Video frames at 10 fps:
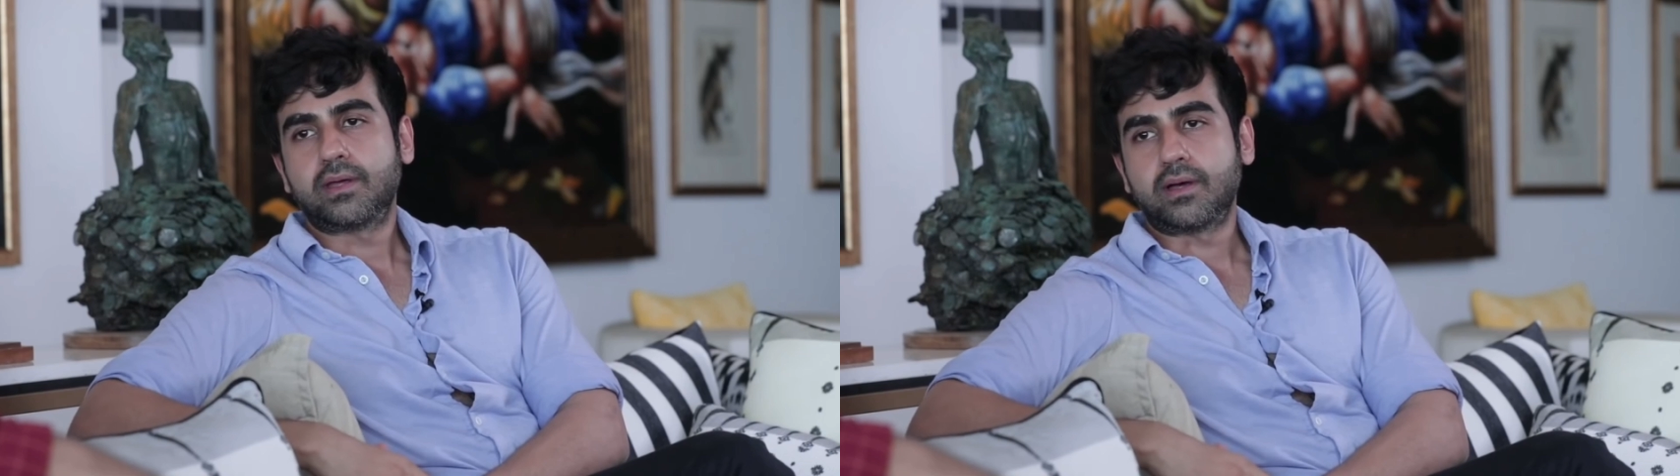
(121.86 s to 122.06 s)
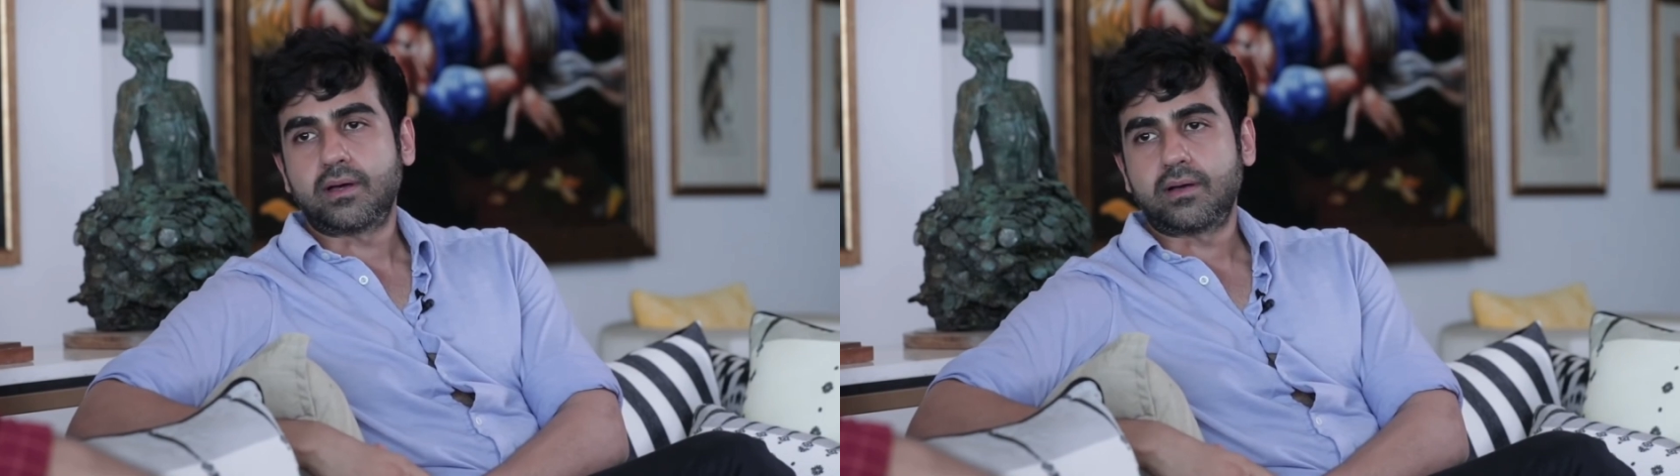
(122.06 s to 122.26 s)

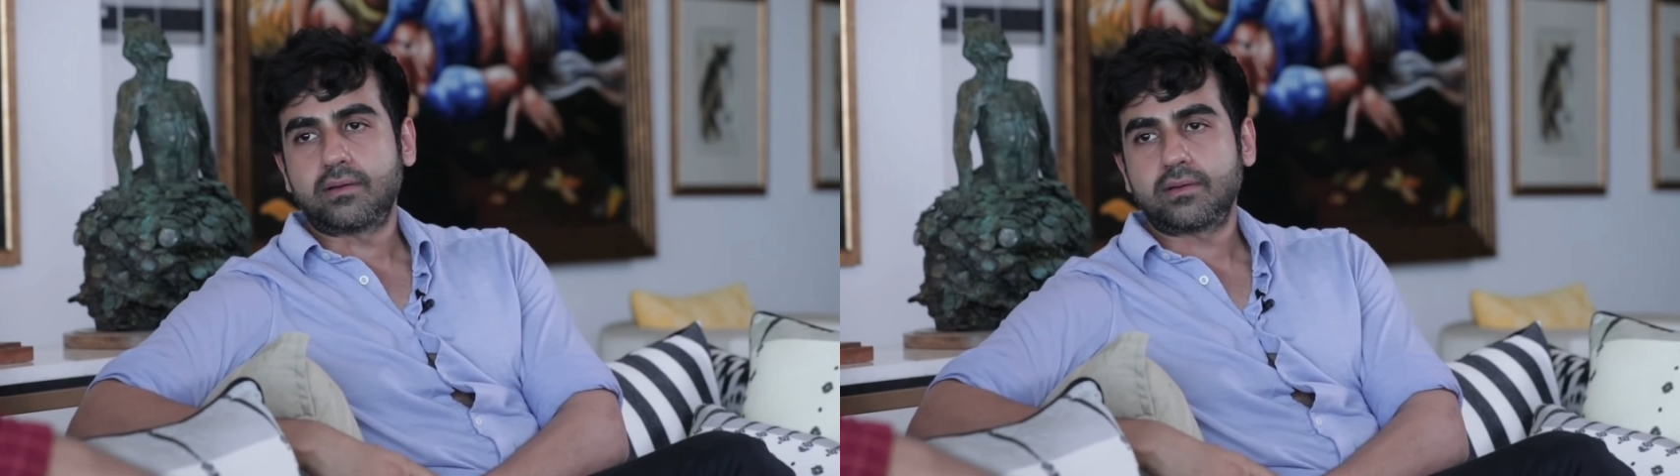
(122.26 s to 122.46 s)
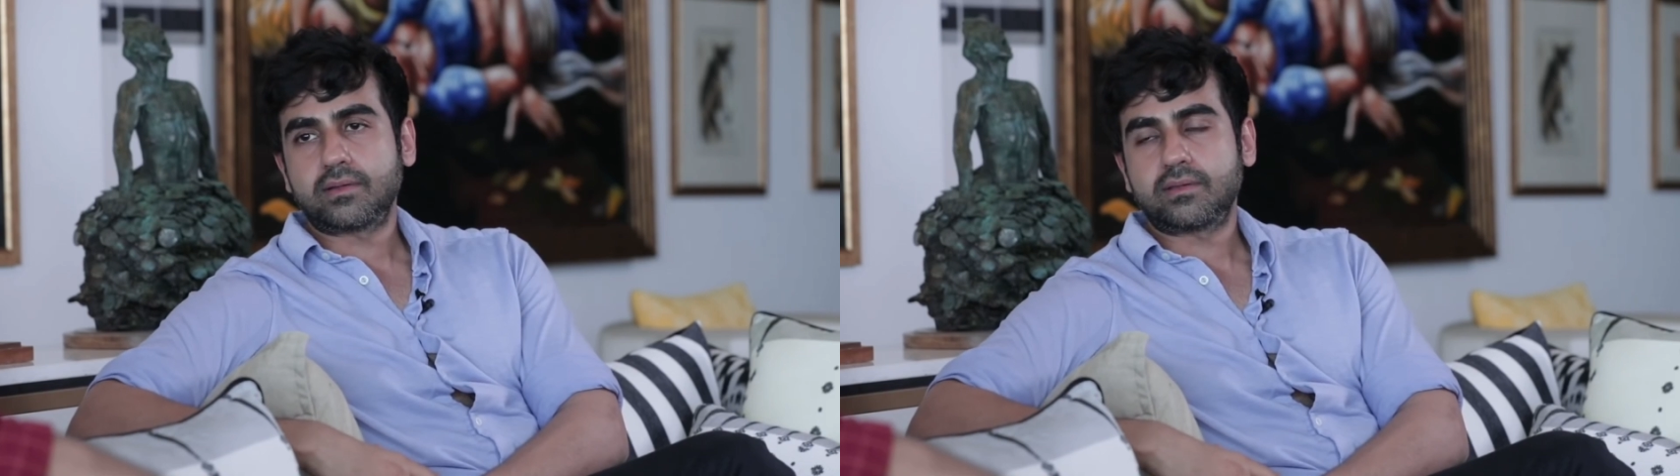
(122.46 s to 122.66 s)

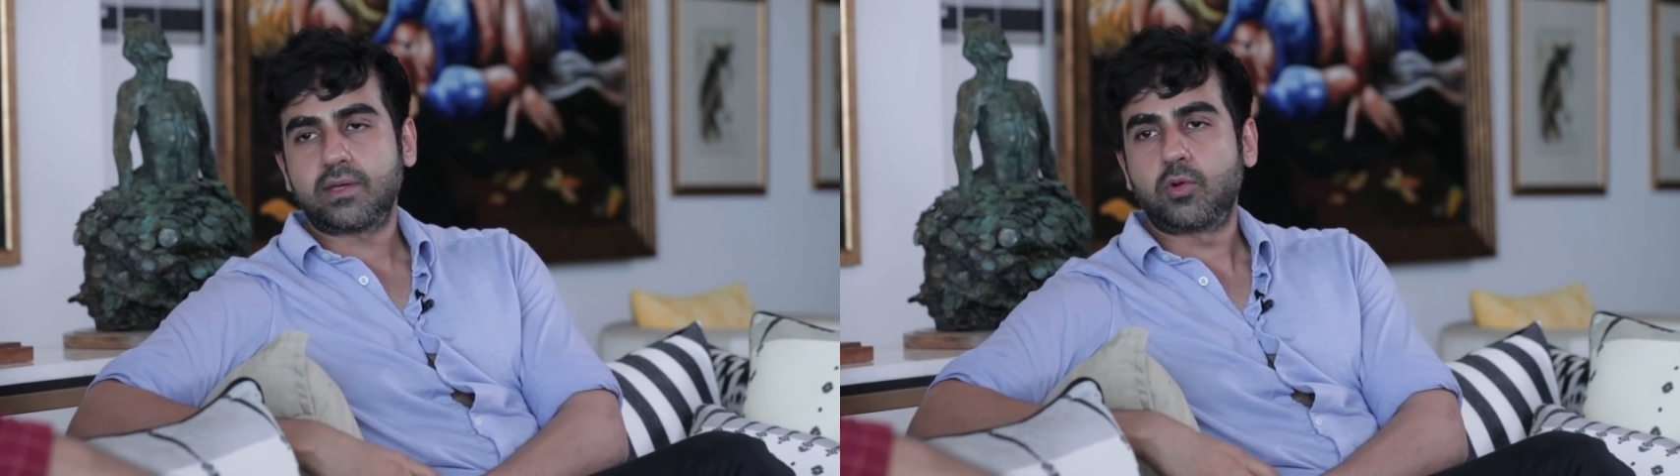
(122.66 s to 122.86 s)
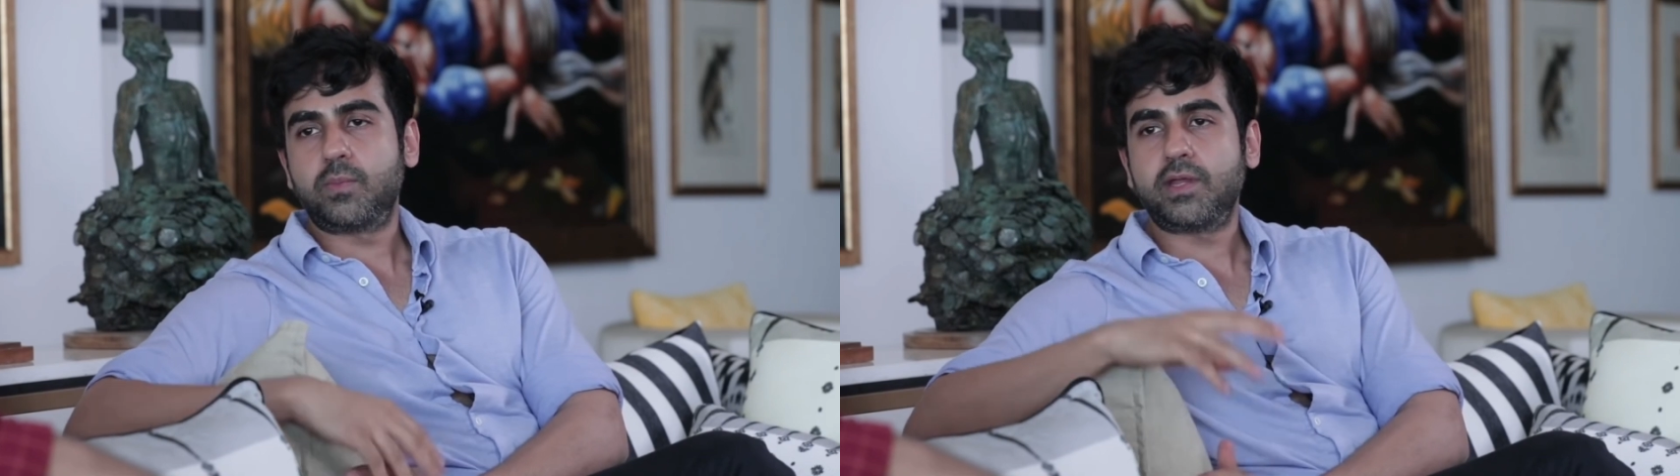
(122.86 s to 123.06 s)

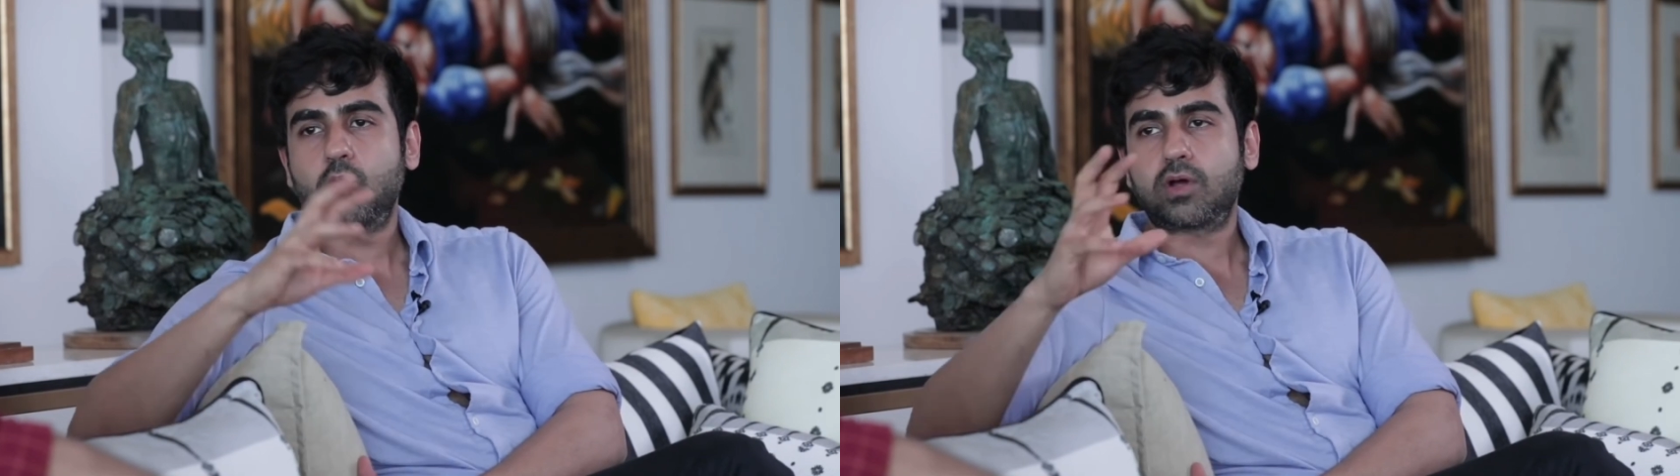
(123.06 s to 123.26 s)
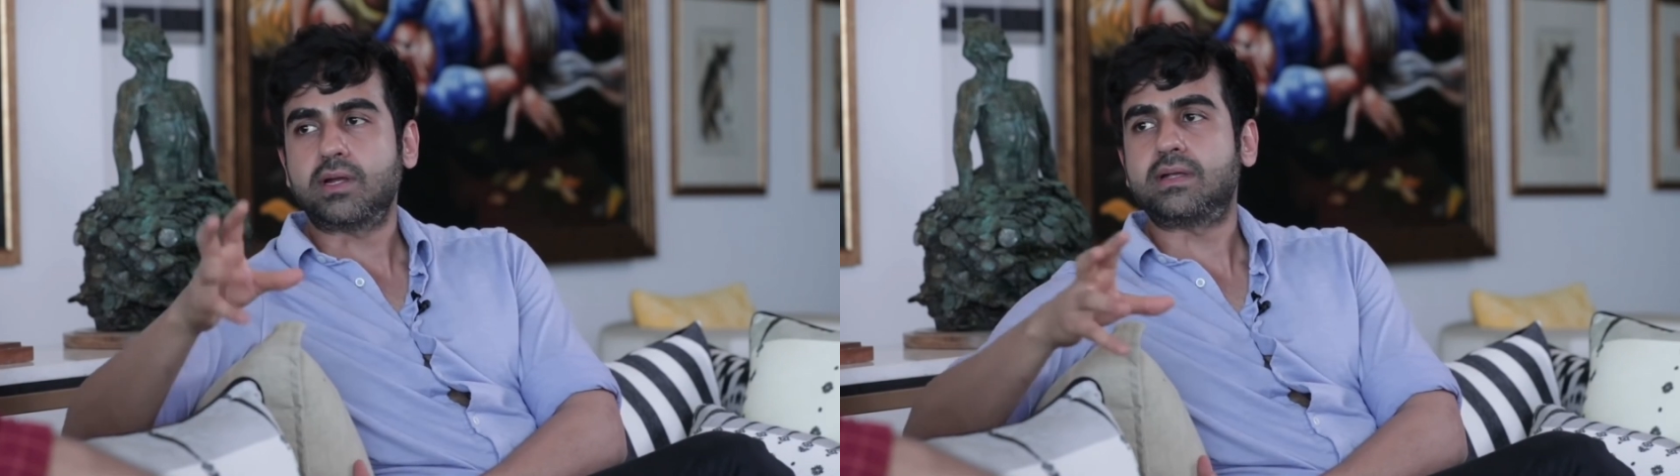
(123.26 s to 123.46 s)
there would be
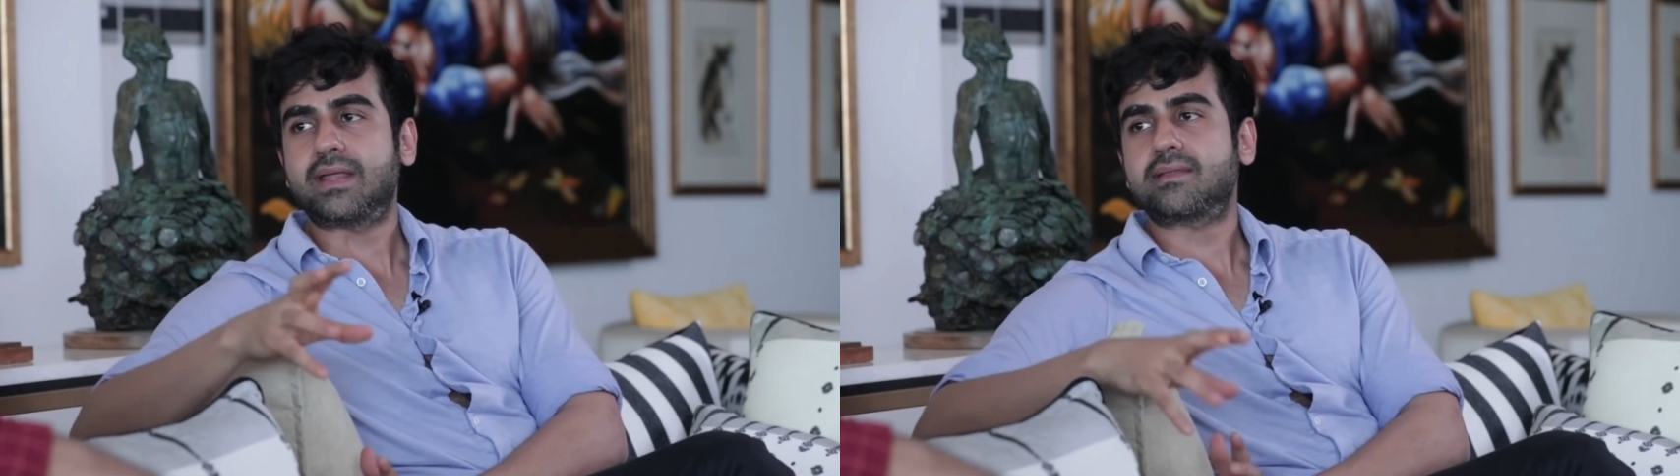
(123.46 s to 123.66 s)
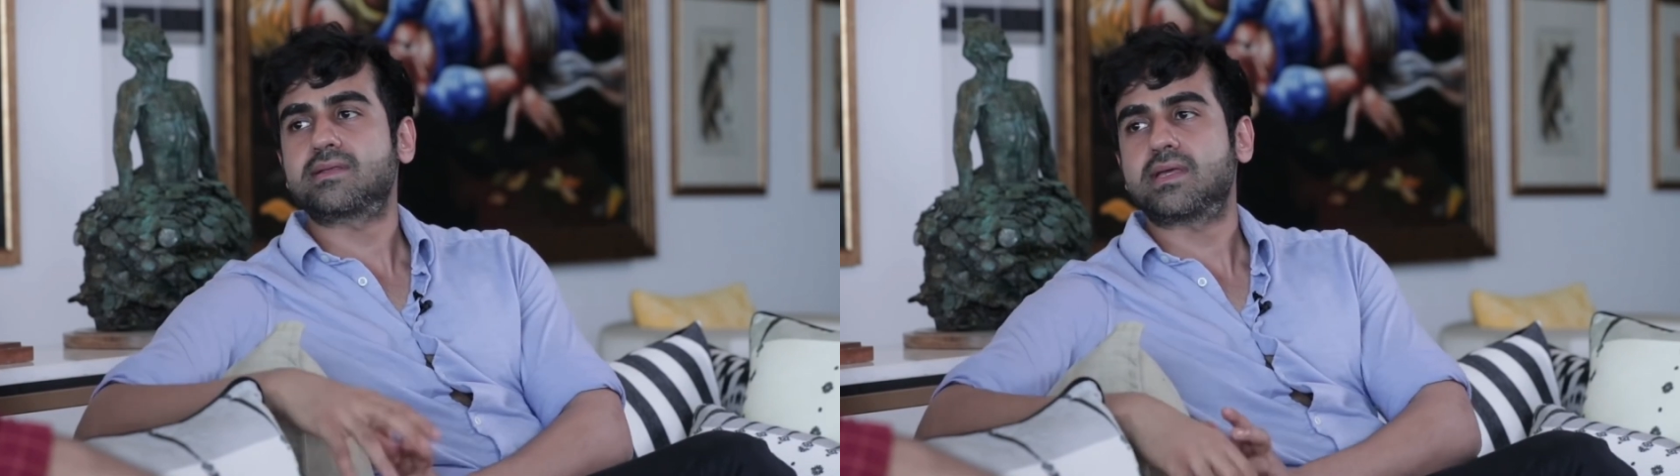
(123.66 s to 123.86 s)
no
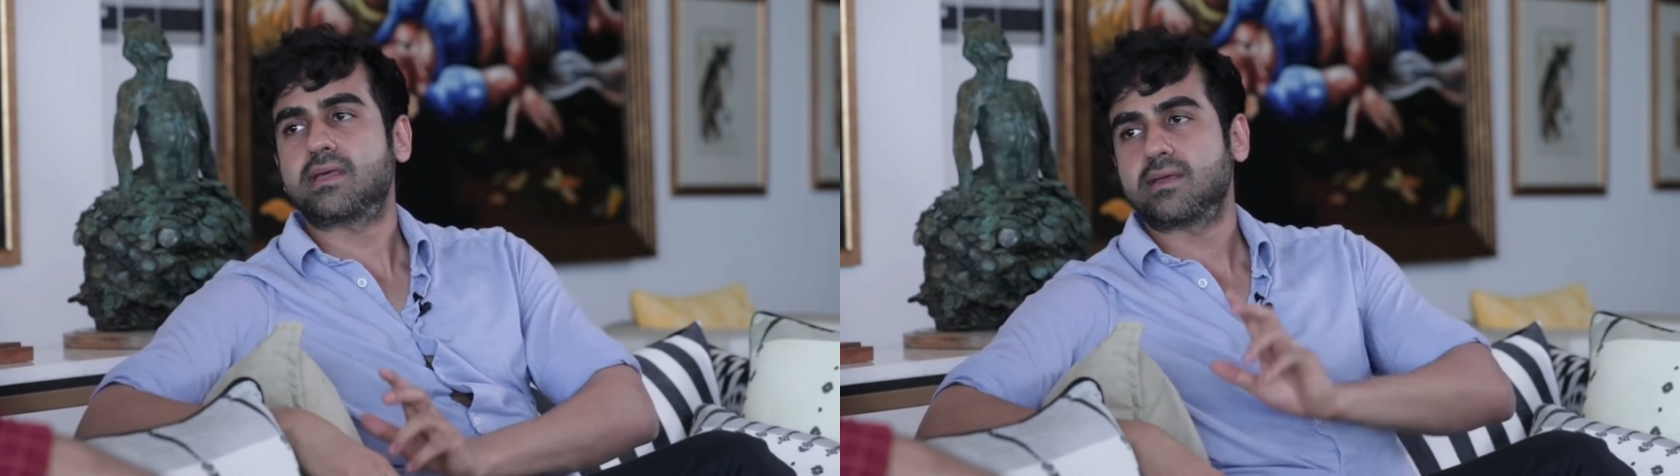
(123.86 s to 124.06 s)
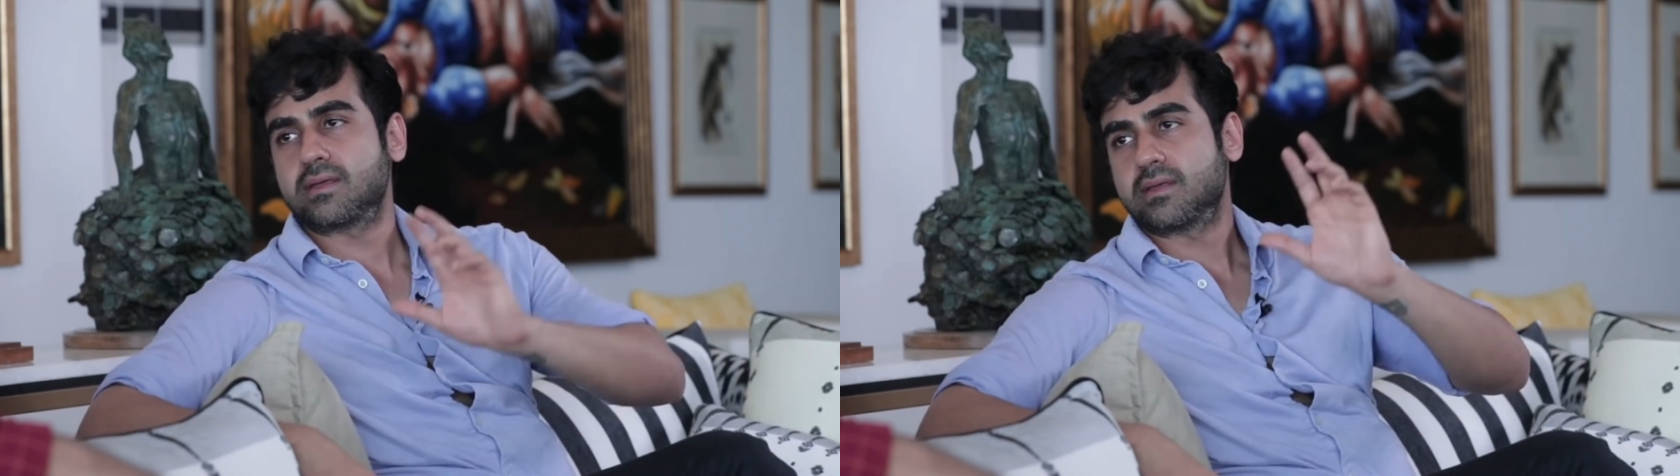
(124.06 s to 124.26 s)

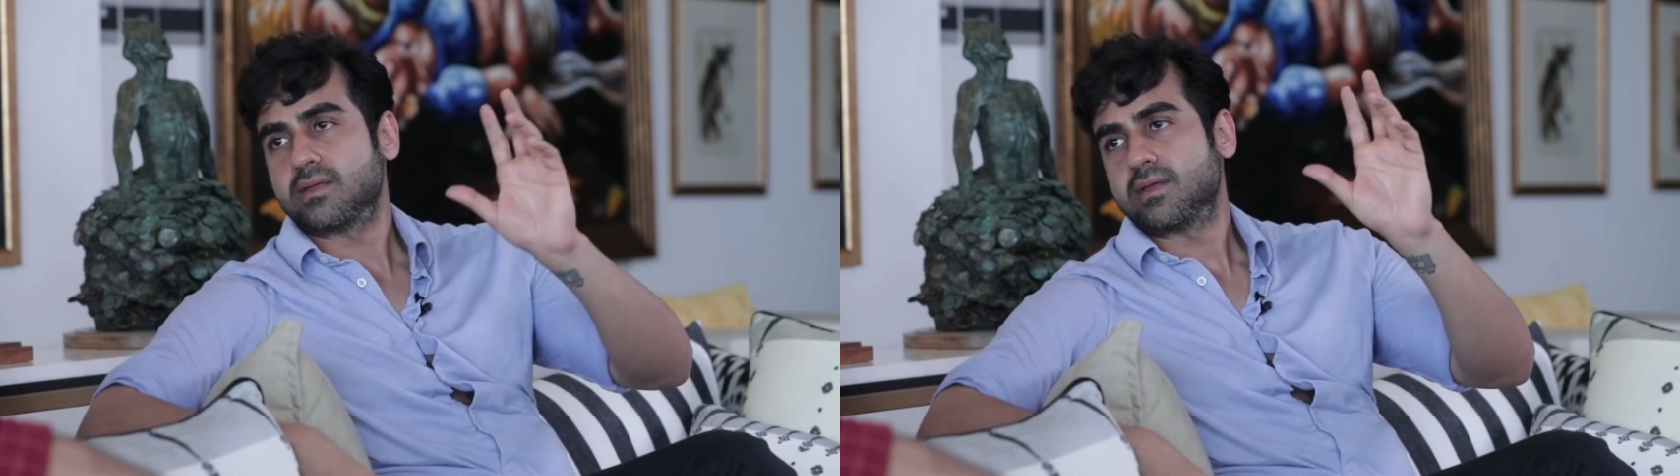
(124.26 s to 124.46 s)
contesting